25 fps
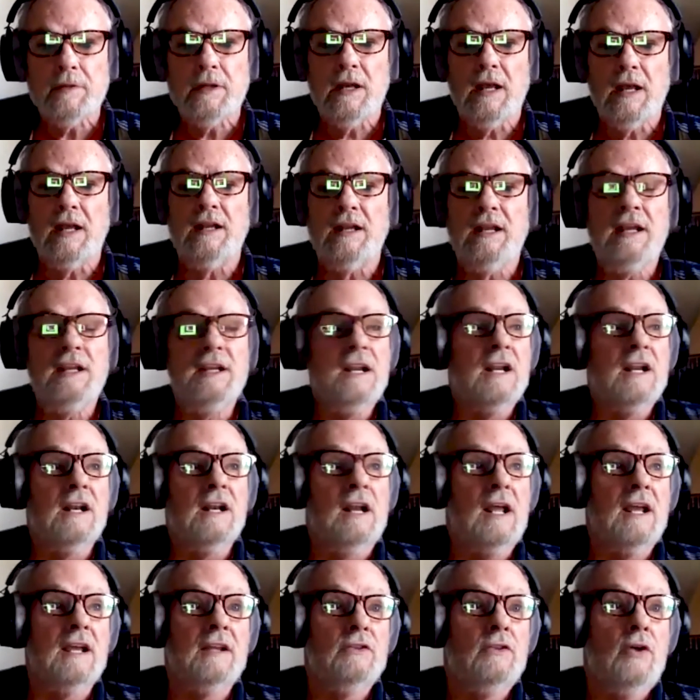And he did it
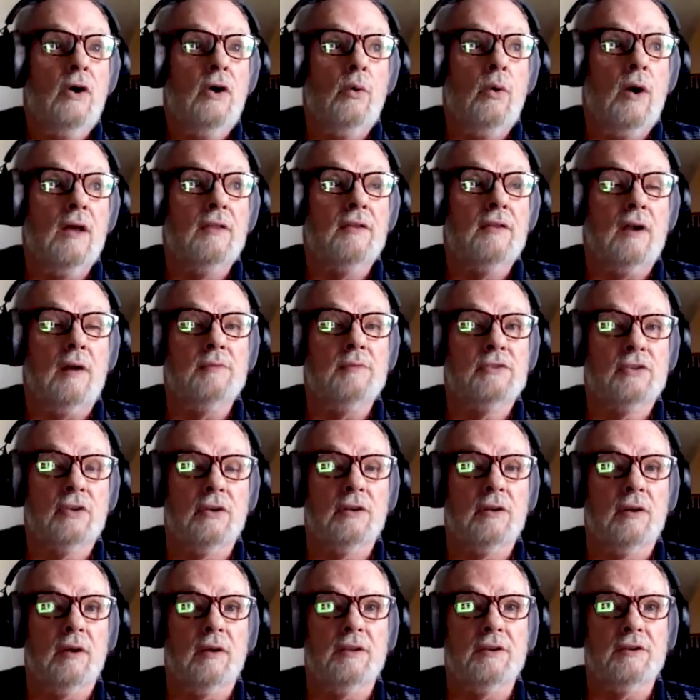like no other. I'm sure
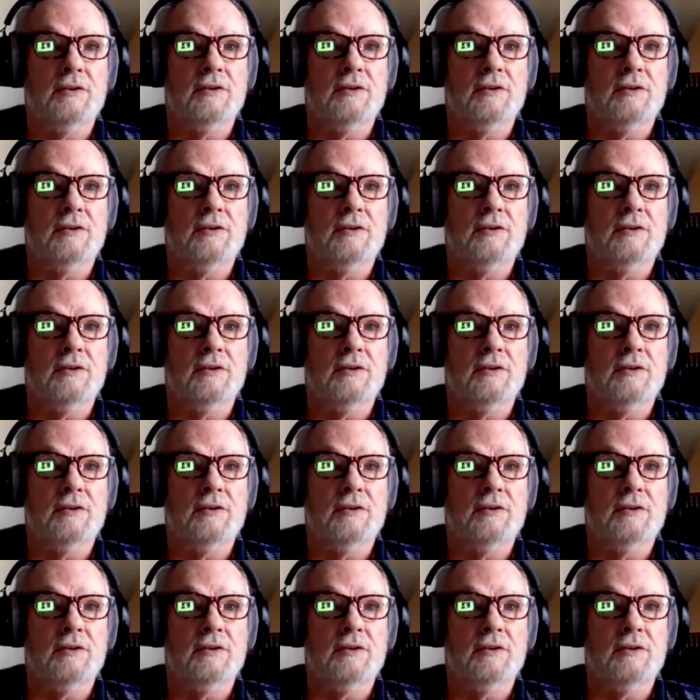there other